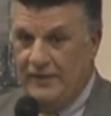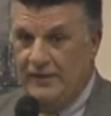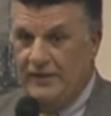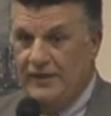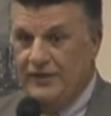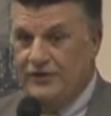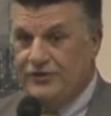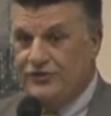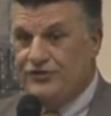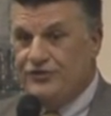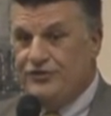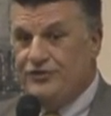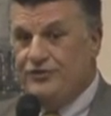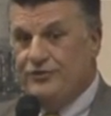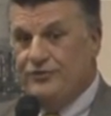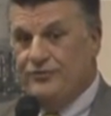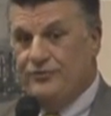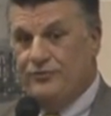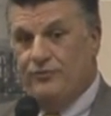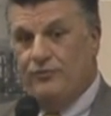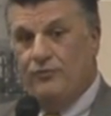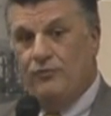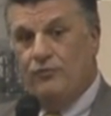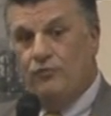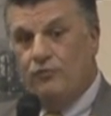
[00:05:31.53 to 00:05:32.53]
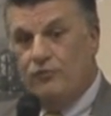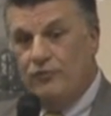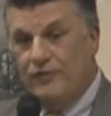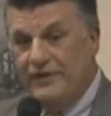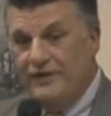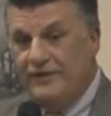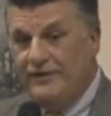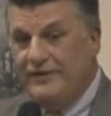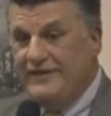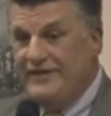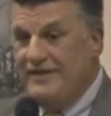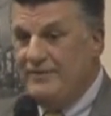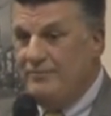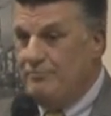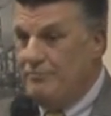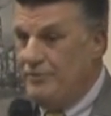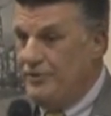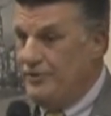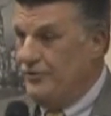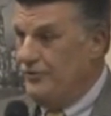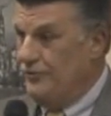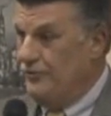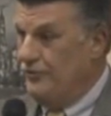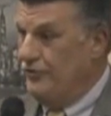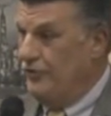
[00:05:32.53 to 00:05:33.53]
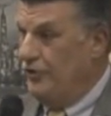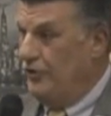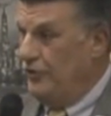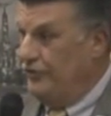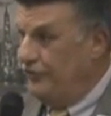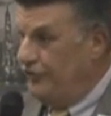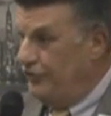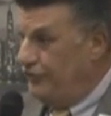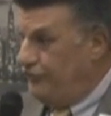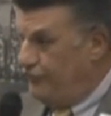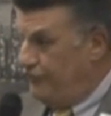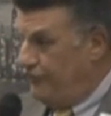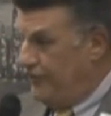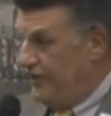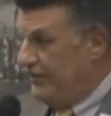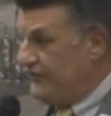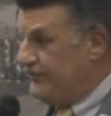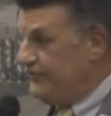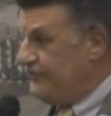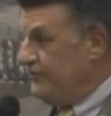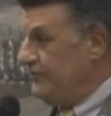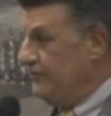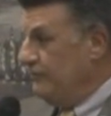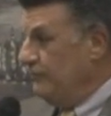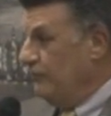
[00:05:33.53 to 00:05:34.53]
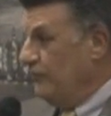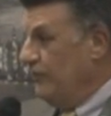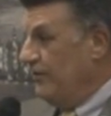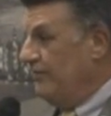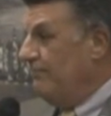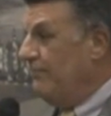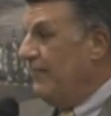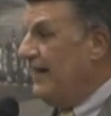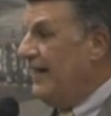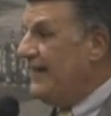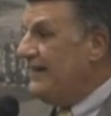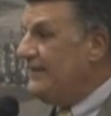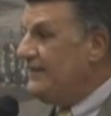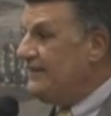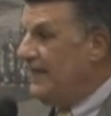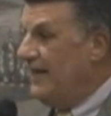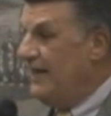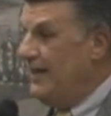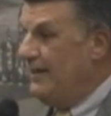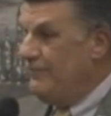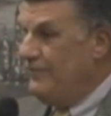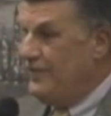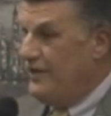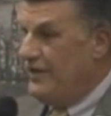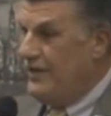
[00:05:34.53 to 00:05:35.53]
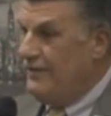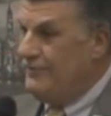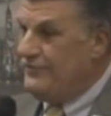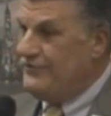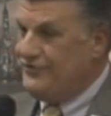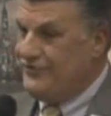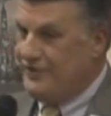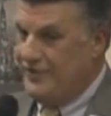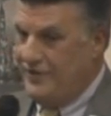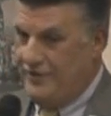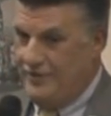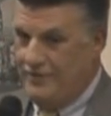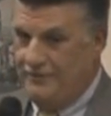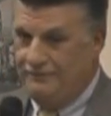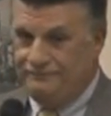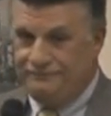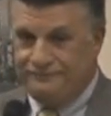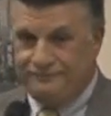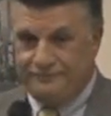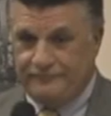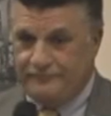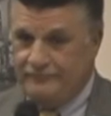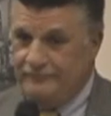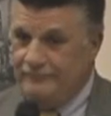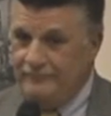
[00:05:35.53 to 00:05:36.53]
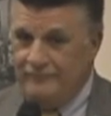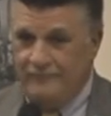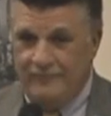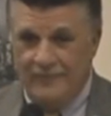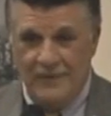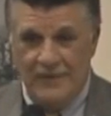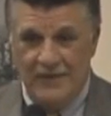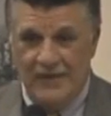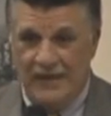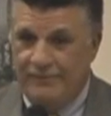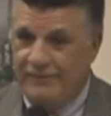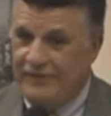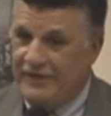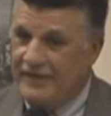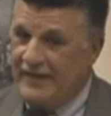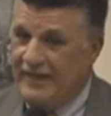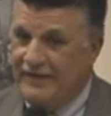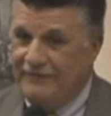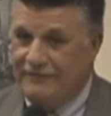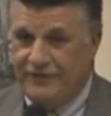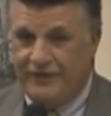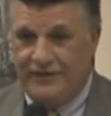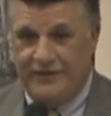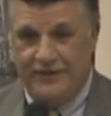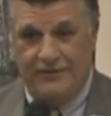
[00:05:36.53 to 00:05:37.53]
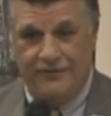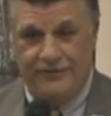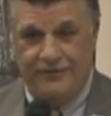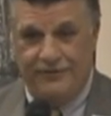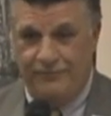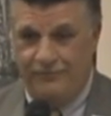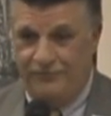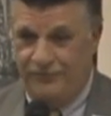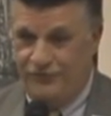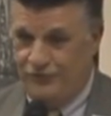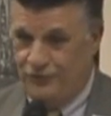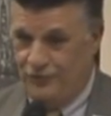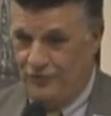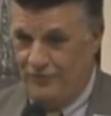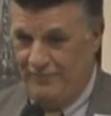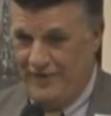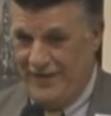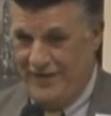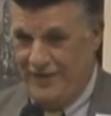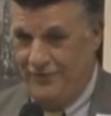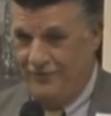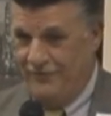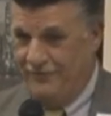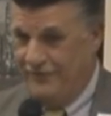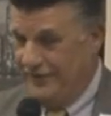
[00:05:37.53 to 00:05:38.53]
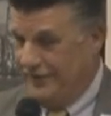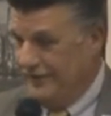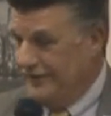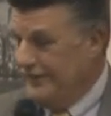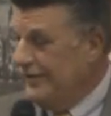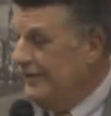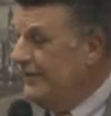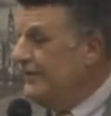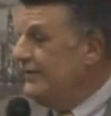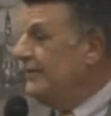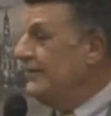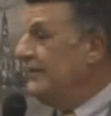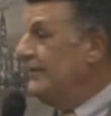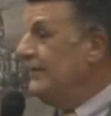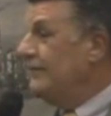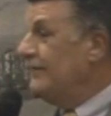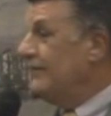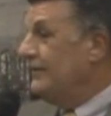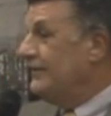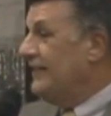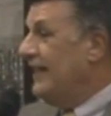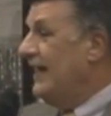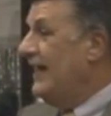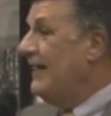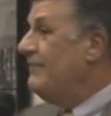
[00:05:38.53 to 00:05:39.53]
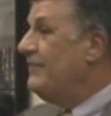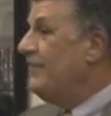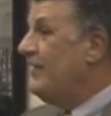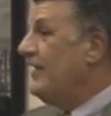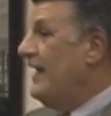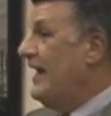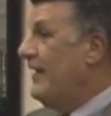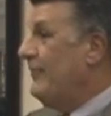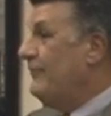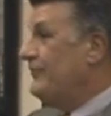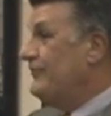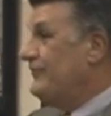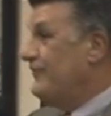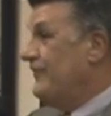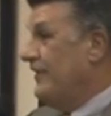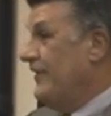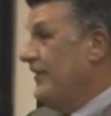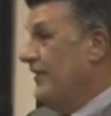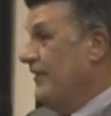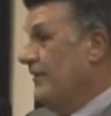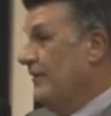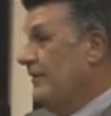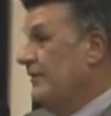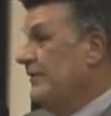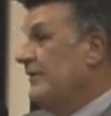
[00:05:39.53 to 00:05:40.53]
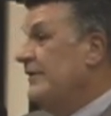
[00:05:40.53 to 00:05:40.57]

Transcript: is to really build on the trust. When my time that I was there, I'm going to have to cut short my whole thing. The time that I was there,